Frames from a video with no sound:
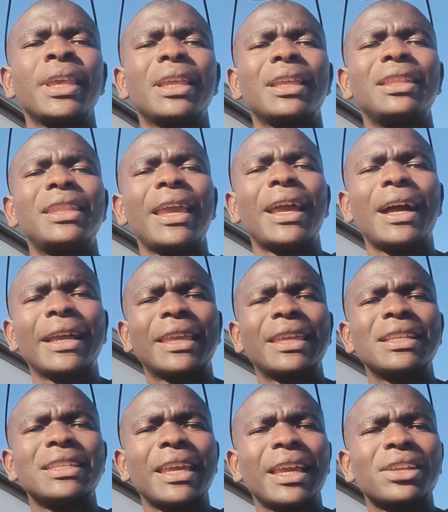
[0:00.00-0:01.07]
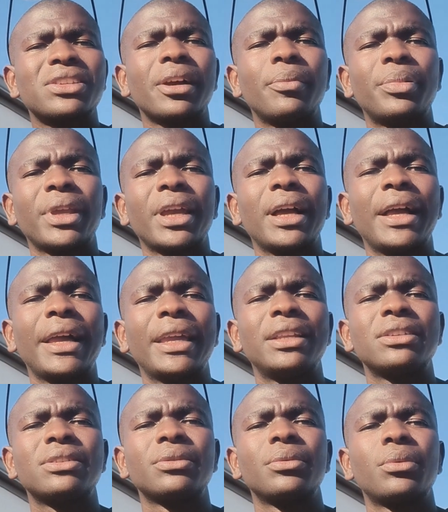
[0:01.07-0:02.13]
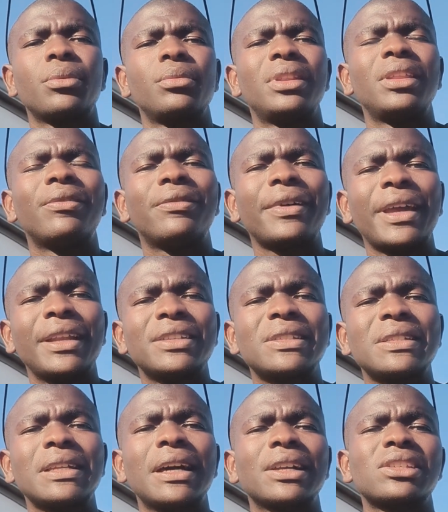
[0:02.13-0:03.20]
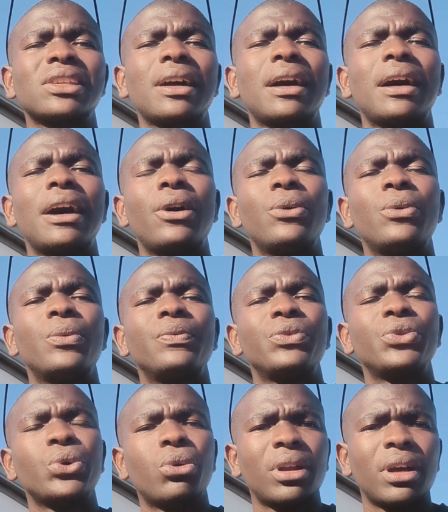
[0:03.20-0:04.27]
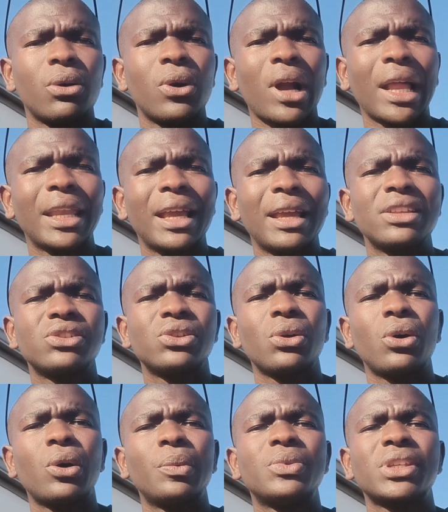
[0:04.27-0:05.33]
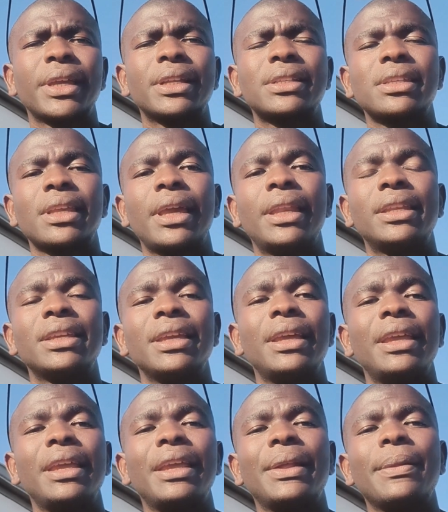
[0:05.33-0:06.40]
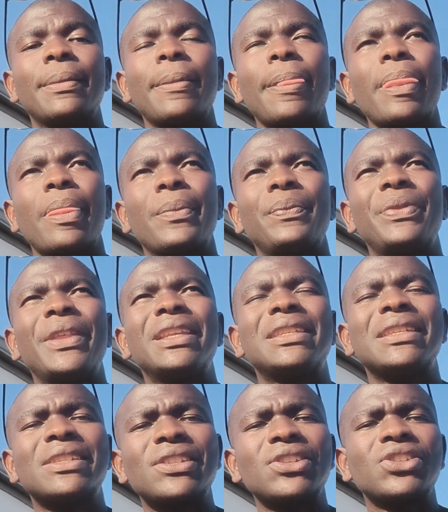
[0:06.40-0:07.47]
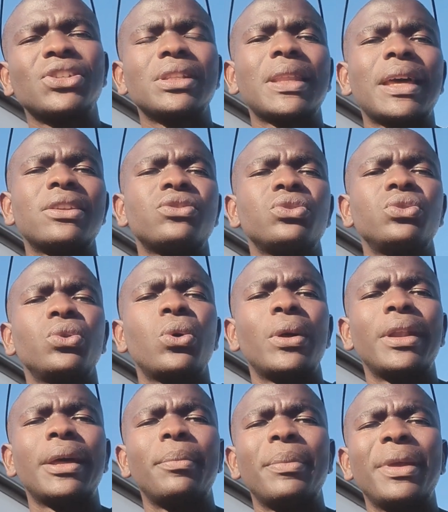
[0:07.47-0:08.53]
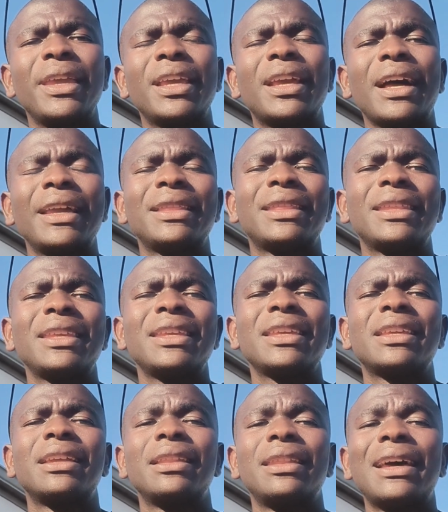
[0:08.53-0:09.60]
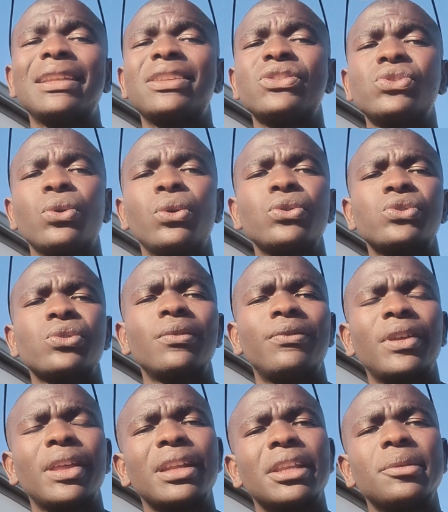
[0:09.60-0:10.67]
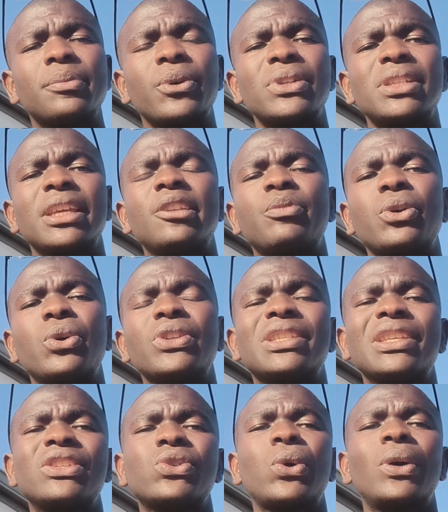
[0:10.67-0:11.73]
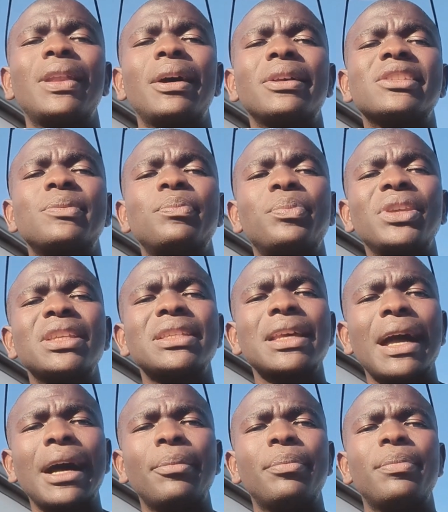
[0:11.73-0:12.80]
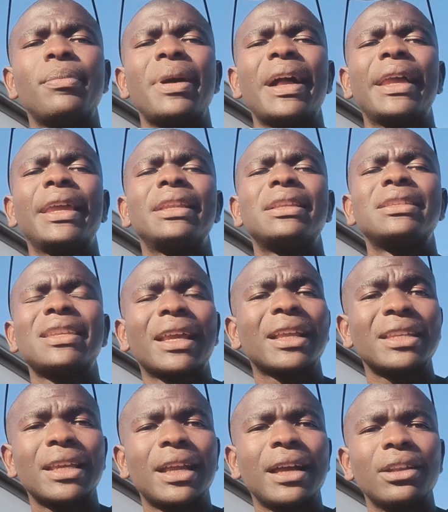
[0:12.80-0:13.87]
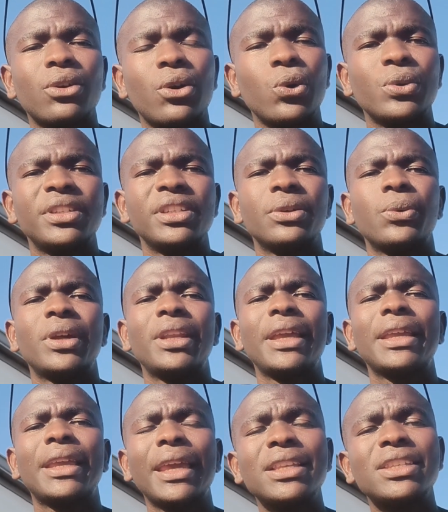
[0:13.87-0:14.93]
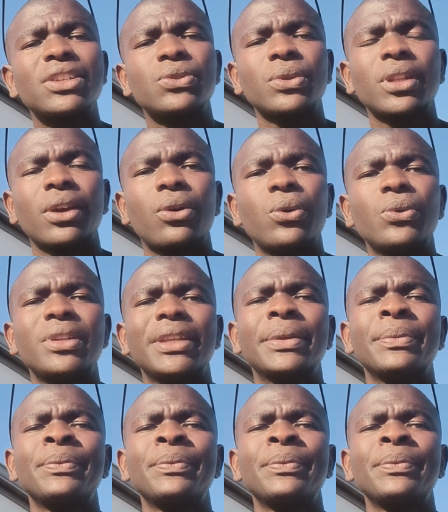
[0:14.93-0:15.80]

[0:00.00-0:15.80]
the architecture behind the file structure, how you're going to organize your objects, and the decision that you're going to make, I think that is also very important, because it's going to speed up my technical coding. When I get into the coding,